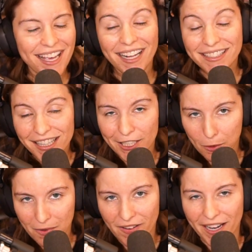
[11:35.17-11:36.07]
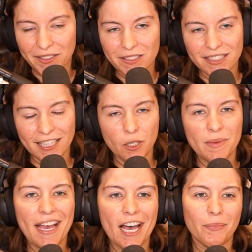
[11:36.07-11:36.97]
It's not the global finals. That'll be
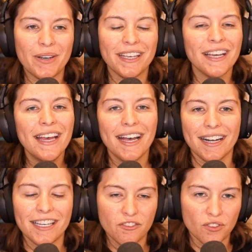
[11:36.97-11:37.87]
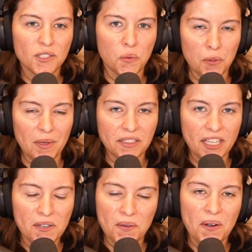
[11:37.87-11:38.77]
happening at a different tournament
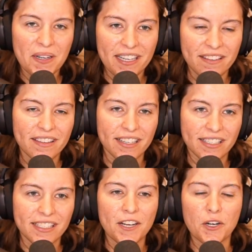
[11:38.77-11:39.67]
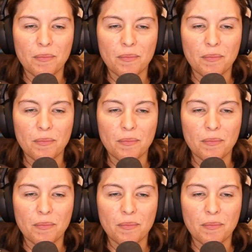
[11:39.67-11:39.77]
later on in this year,